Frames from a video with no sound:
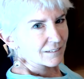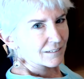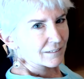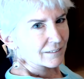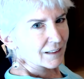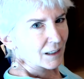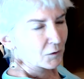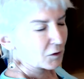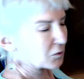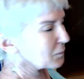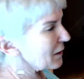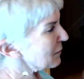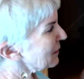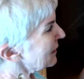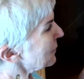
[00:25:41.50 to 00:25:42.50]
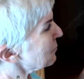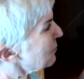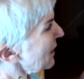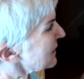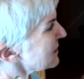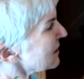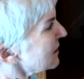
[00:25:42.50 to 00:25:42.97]
That was maybe the
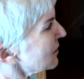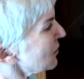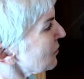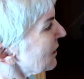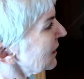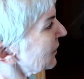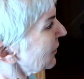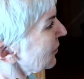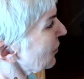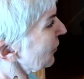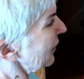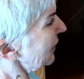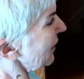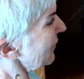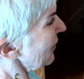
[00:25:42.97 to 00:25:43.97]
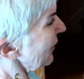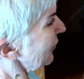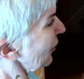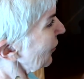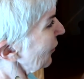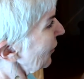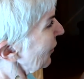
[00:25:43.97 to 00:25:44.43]
best Cinderella story I've
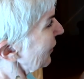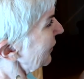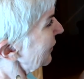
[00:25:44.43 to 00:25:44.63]
ever heard.